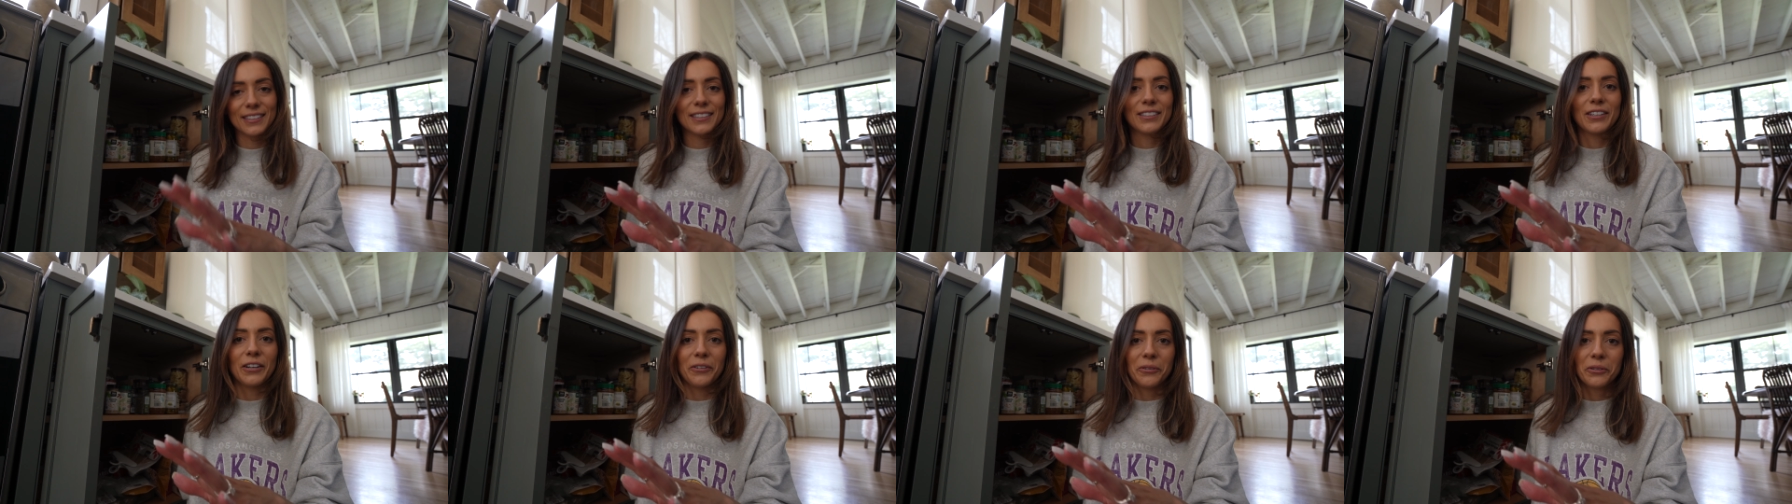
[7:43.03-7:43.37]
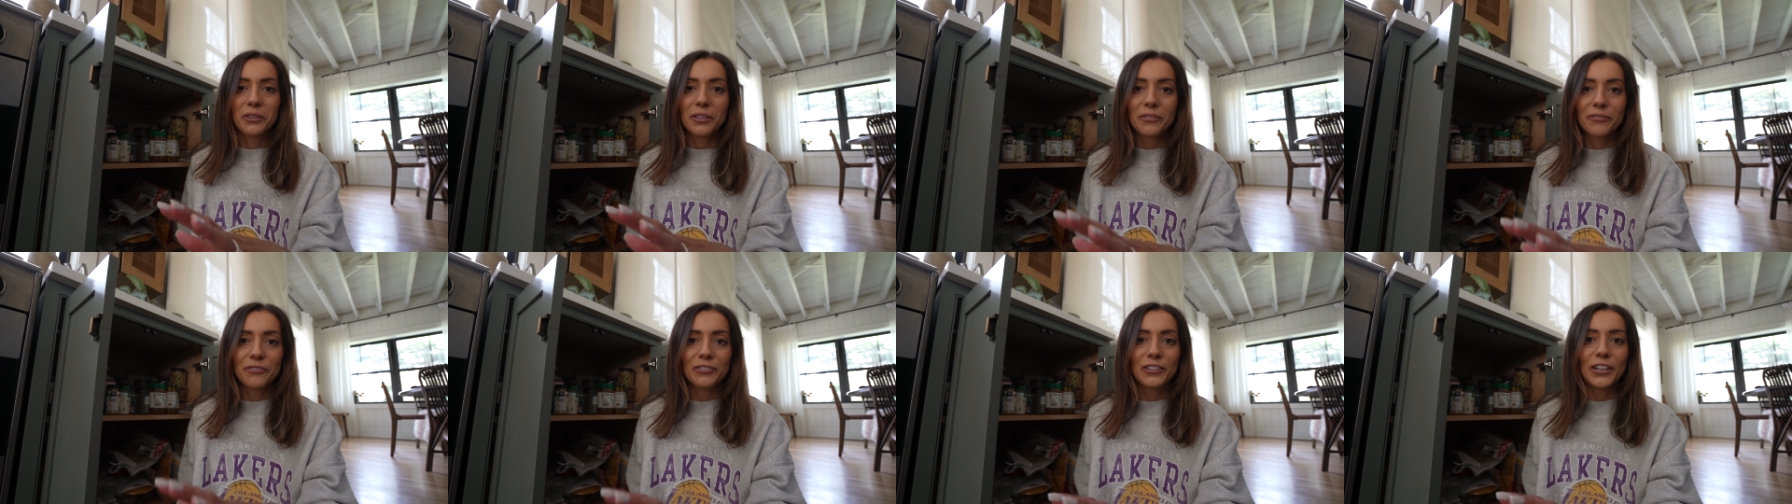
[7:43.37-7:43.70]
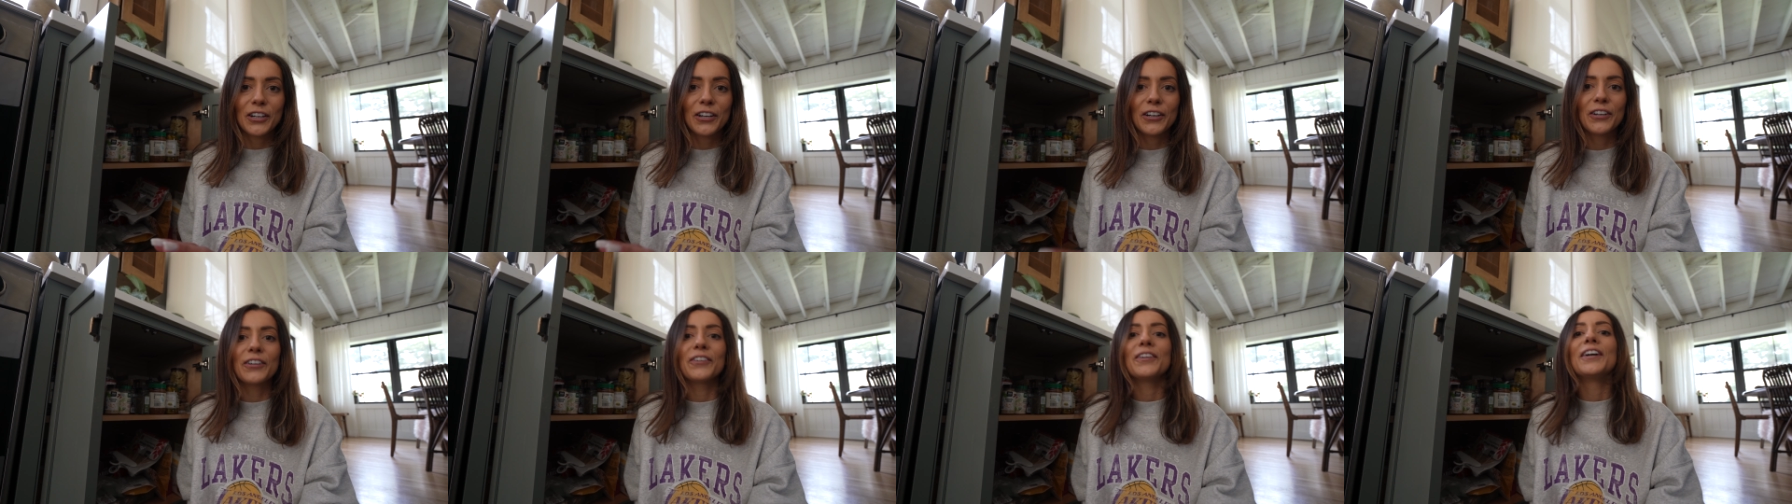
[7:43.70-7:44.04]
go with the
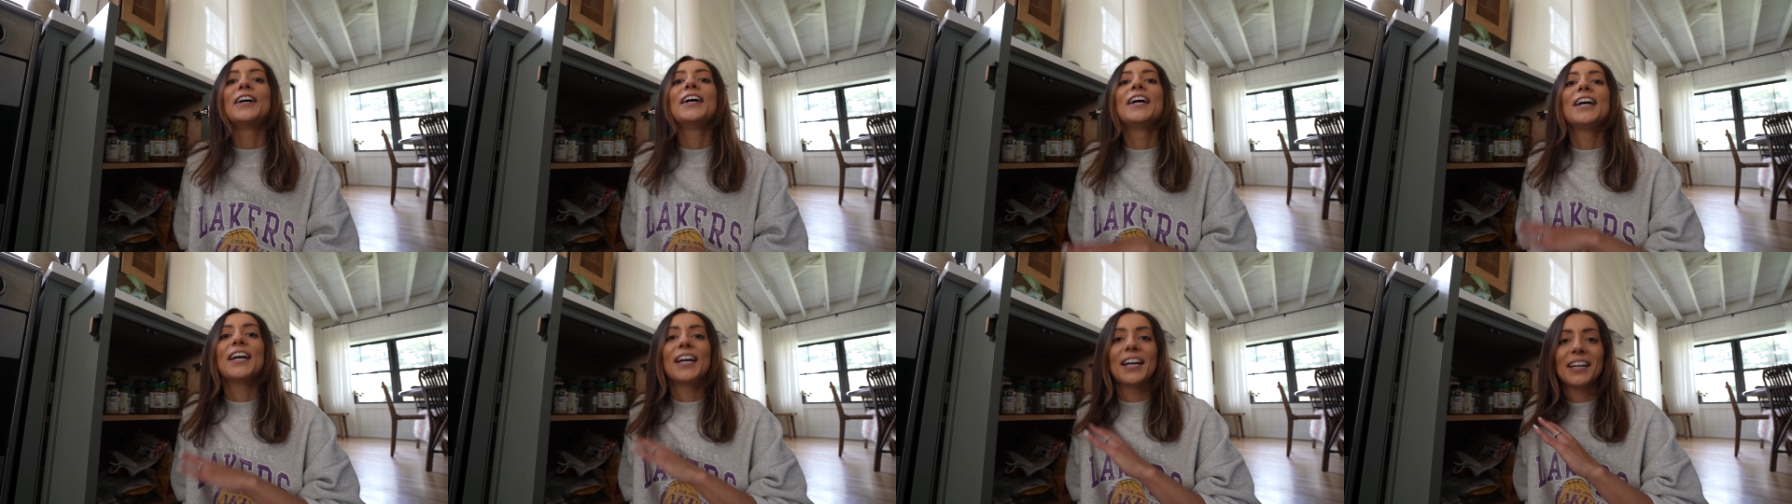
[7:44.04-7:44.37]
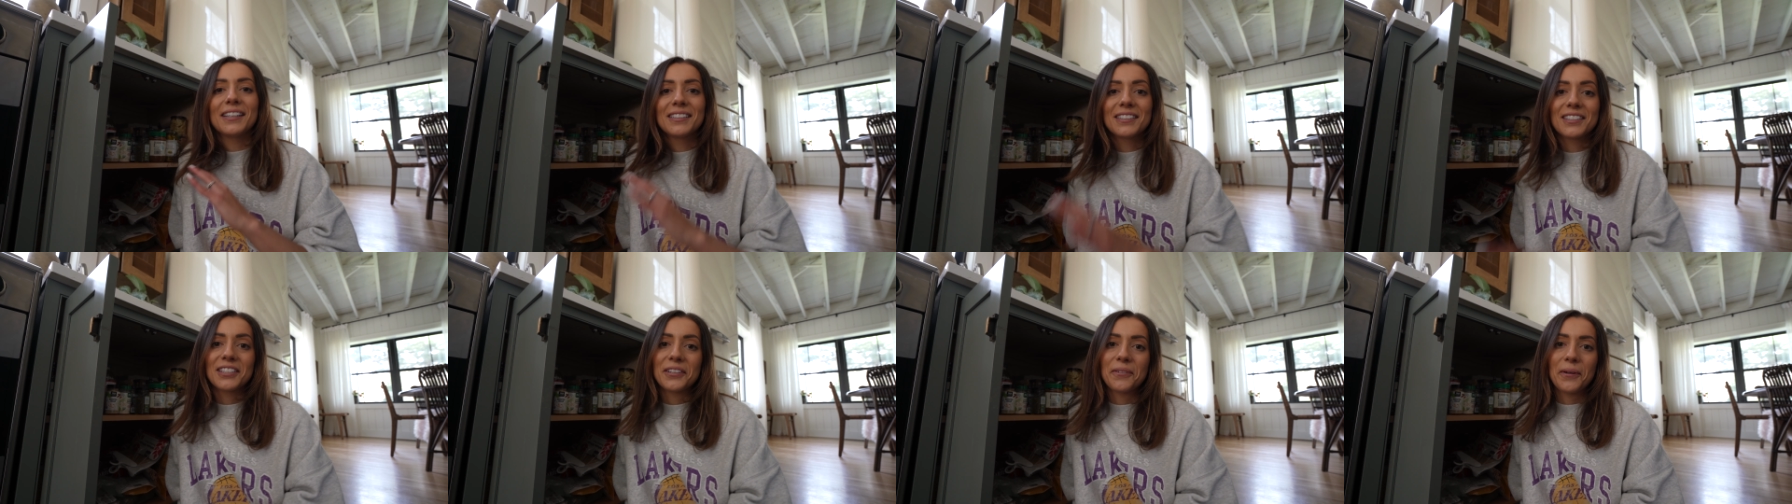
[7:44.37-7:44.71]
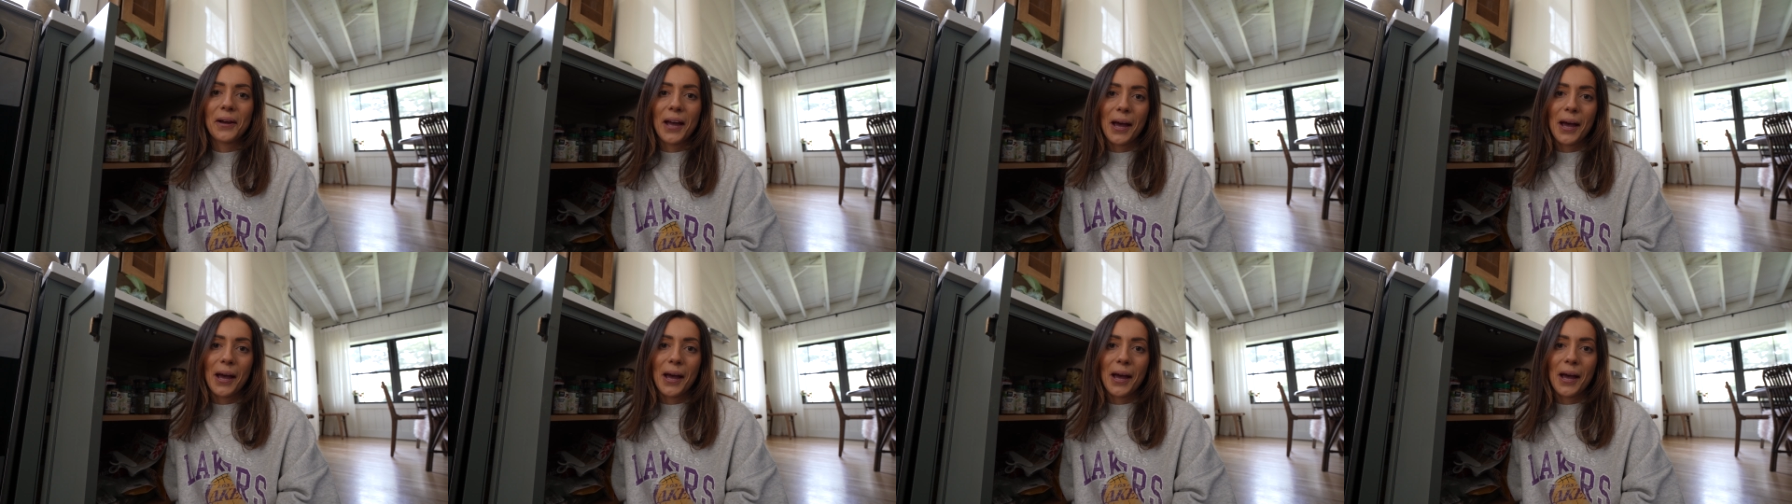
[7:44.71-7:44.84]
flow and see what